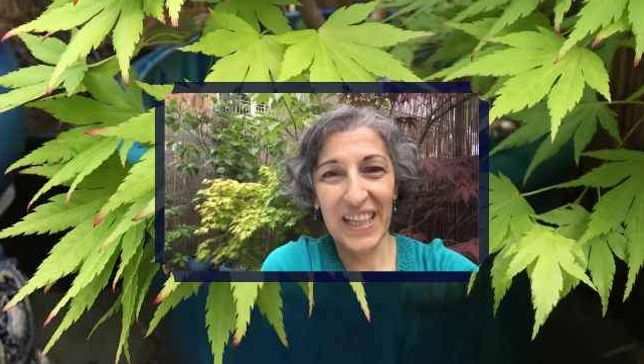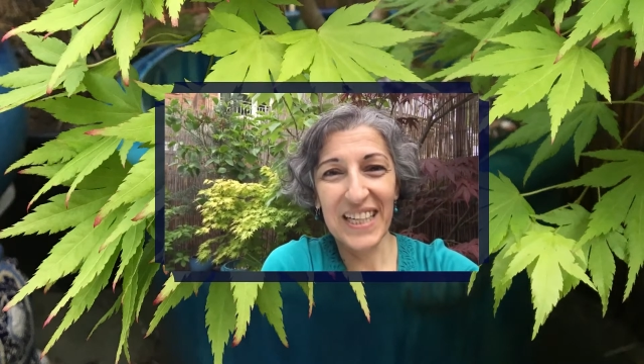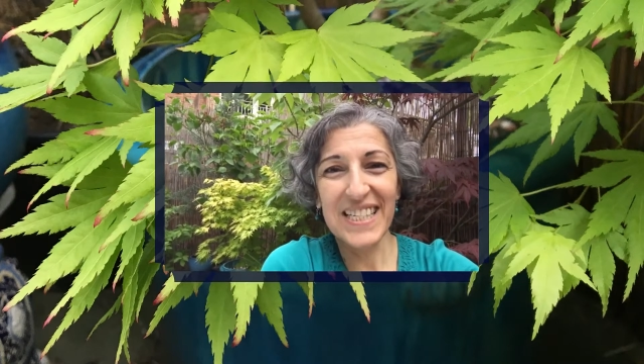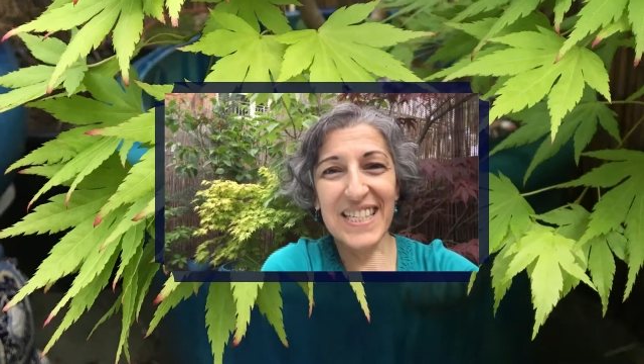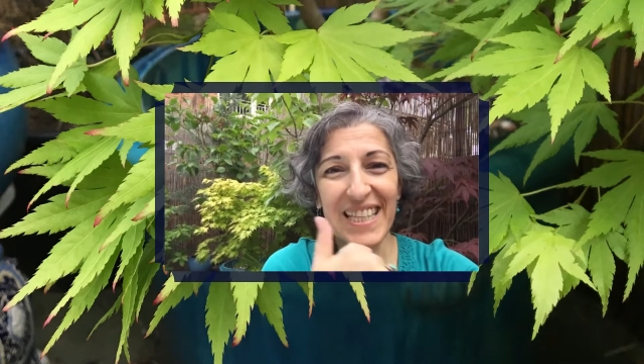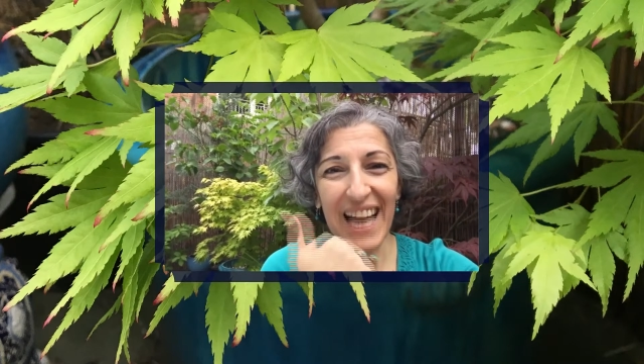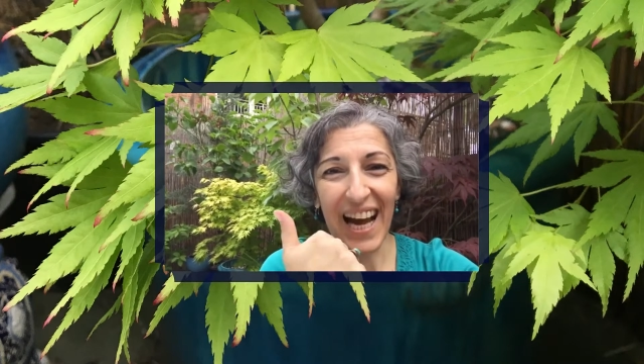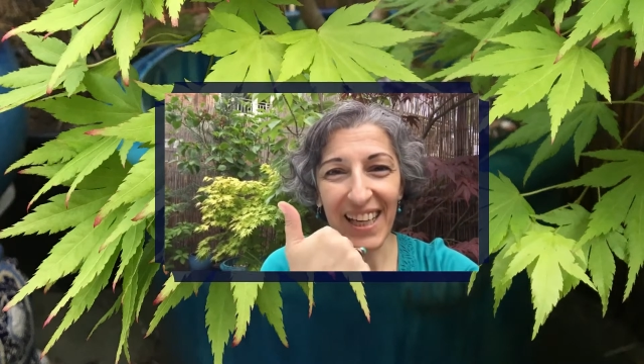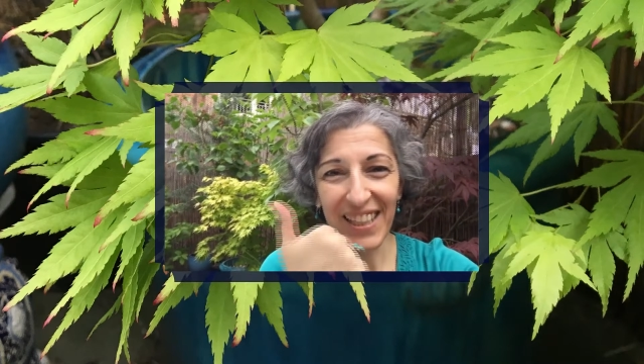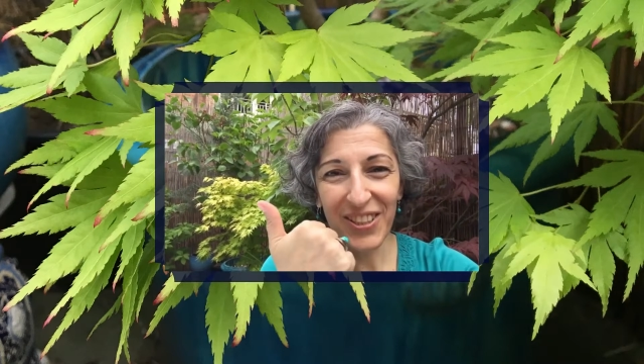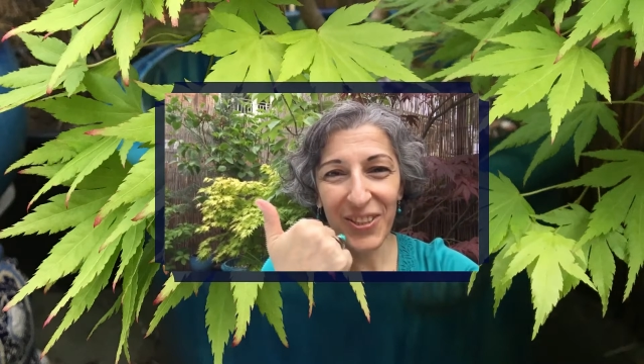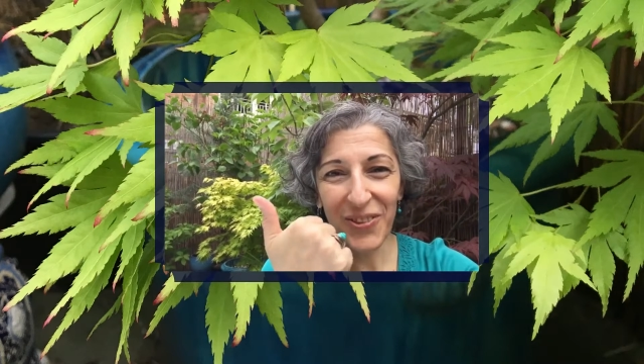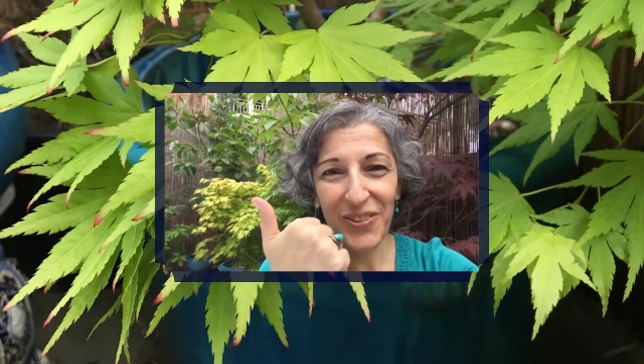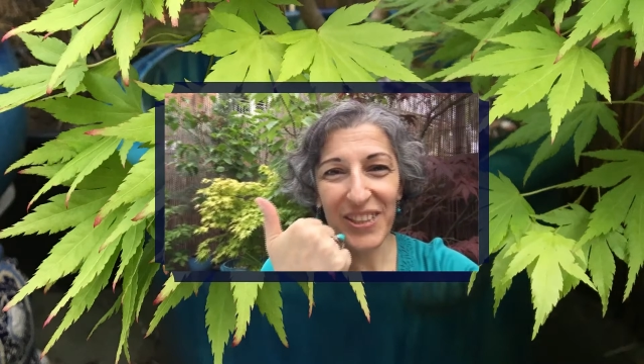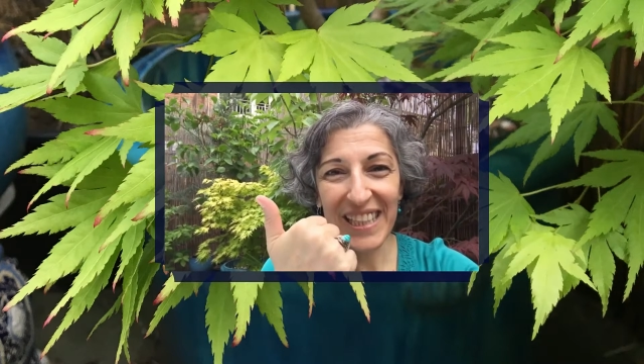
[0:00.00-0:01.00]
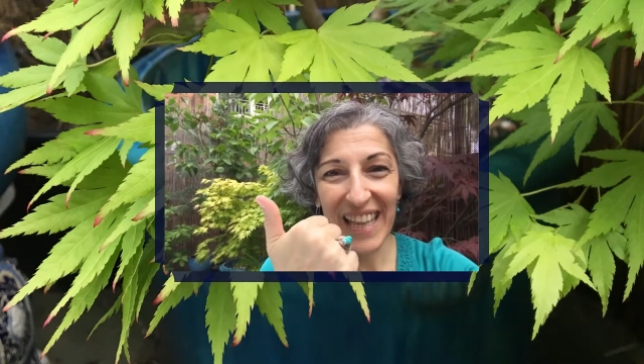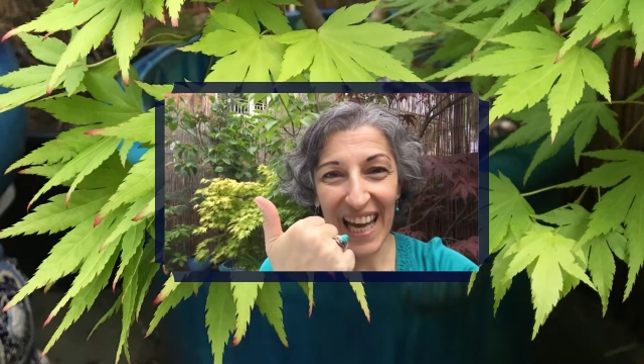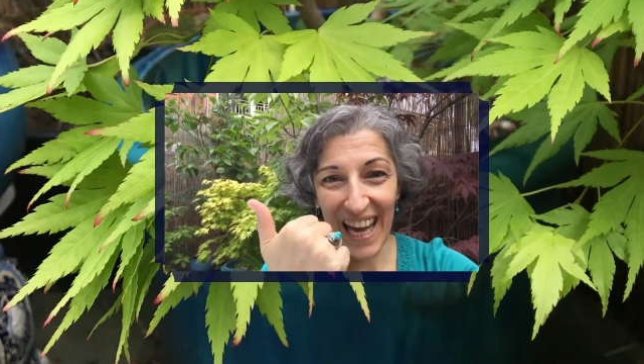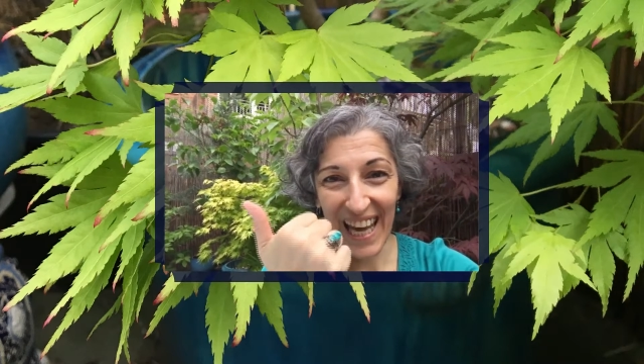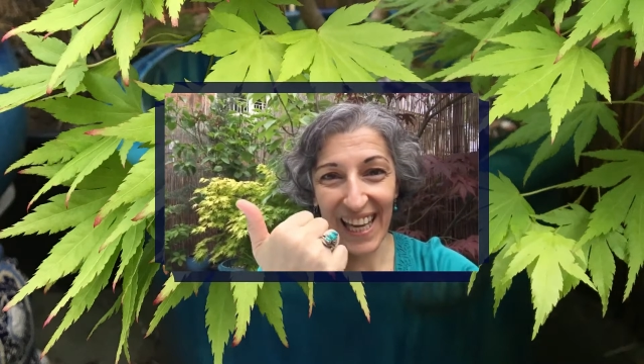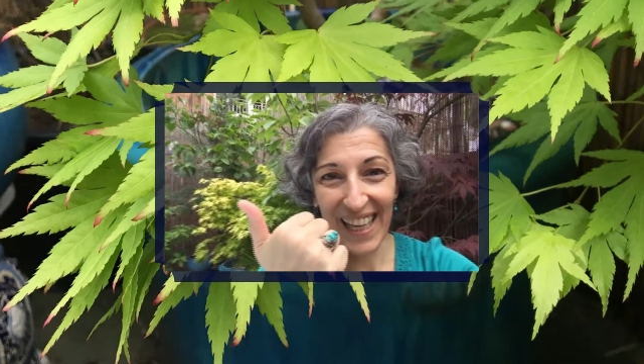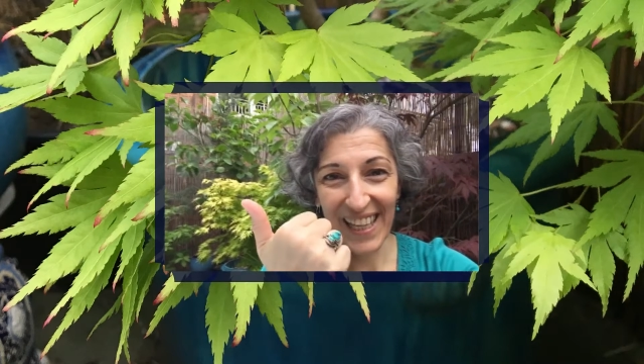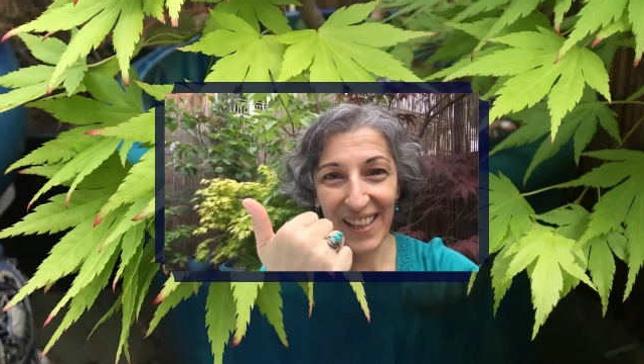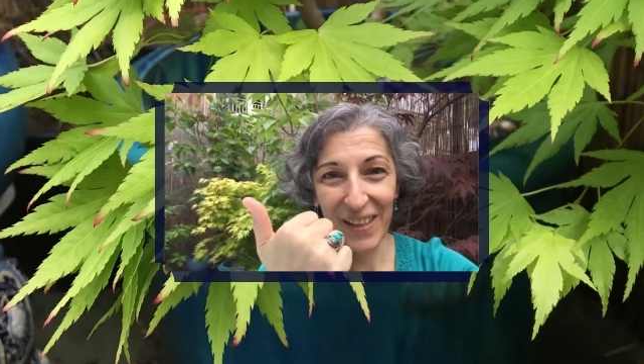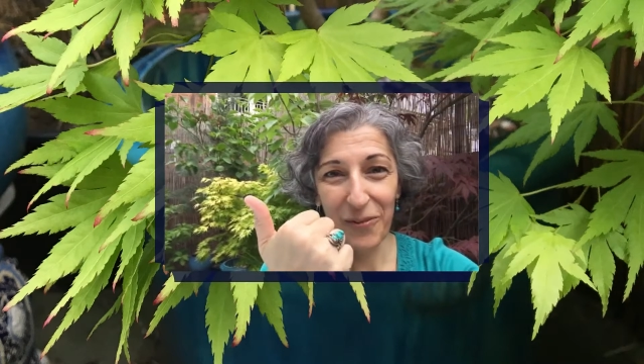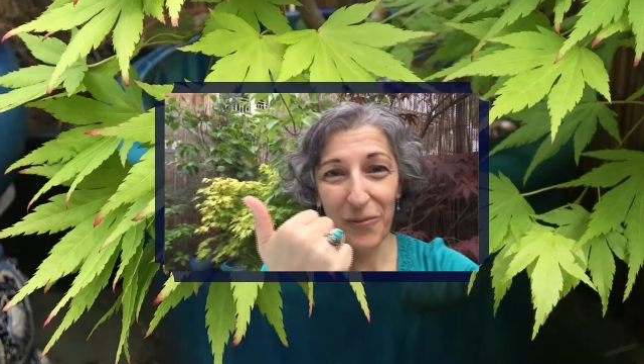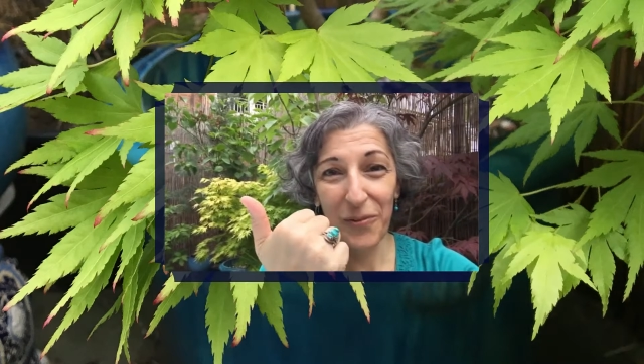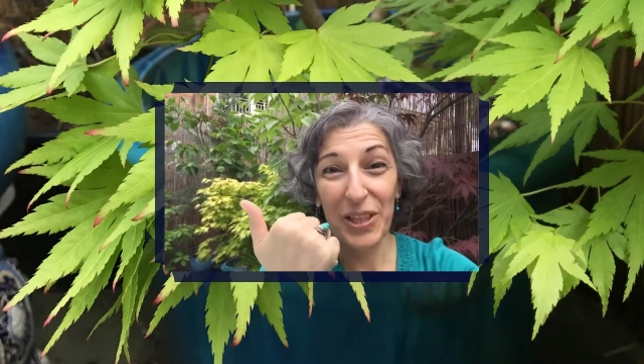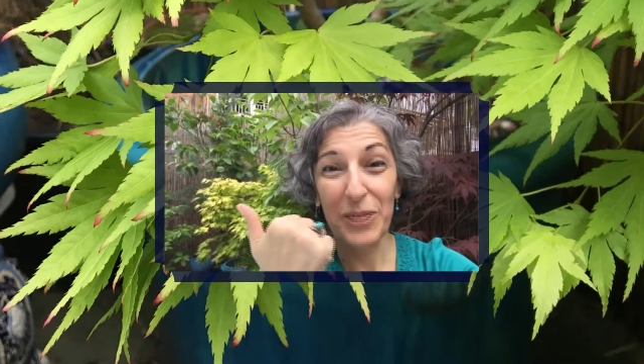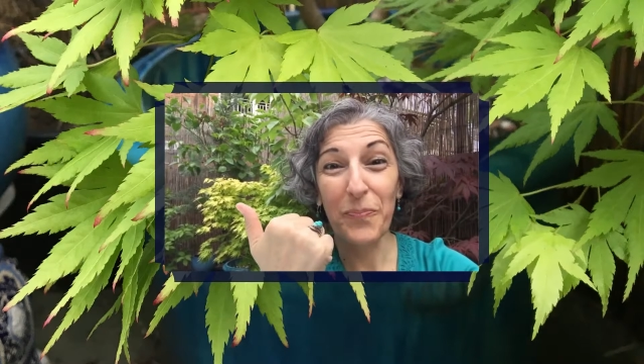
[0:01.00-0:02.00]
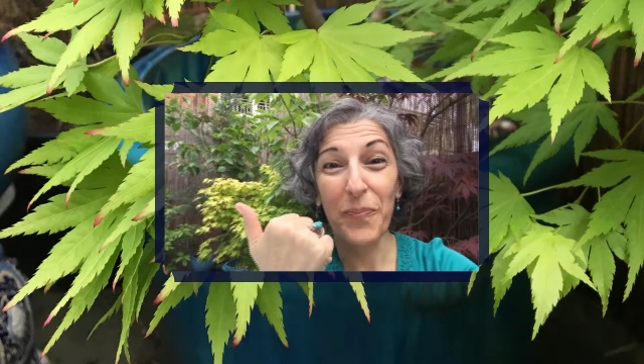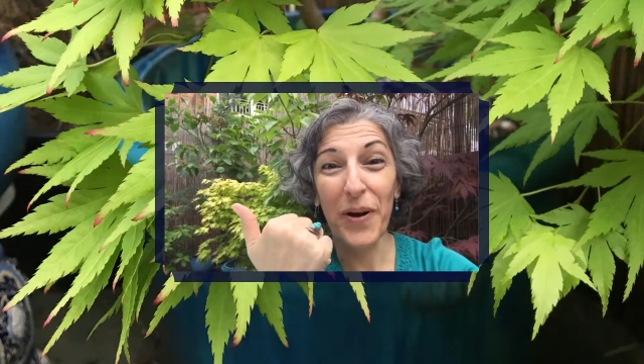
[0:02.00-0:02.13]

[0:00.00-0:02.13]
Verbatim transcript: Start your day with